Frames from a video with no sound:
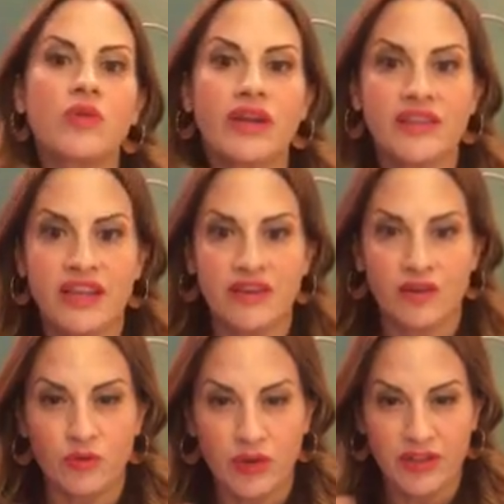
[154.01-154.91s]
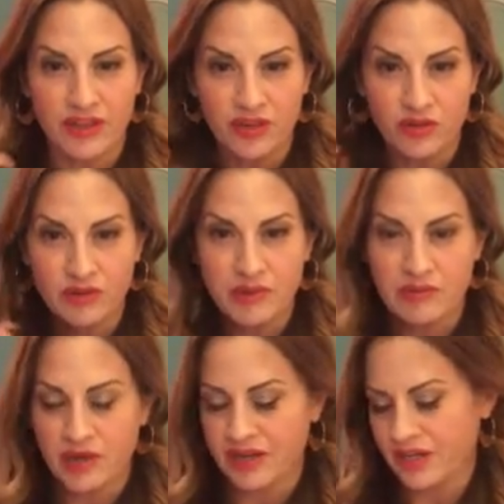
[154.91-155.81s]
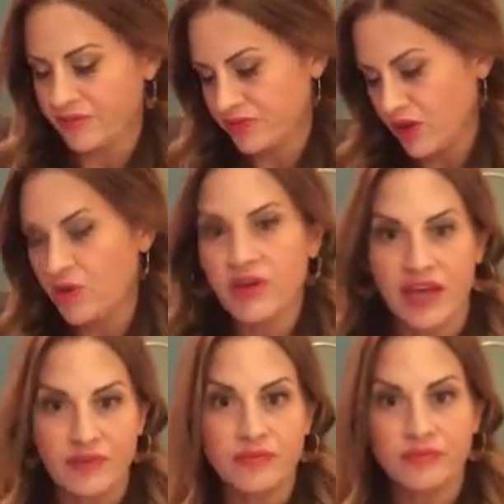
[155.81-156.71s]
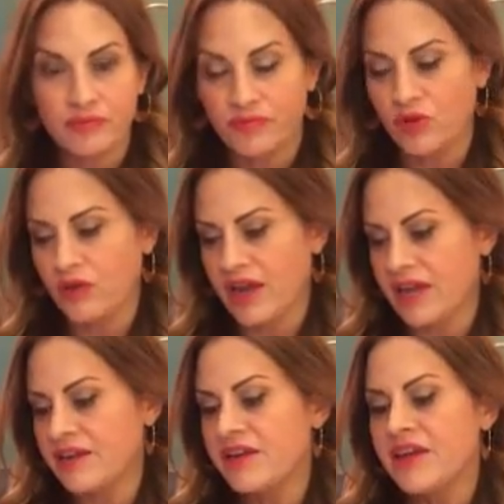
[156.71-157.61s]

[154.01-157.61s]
what do they do in my body. Okay, great.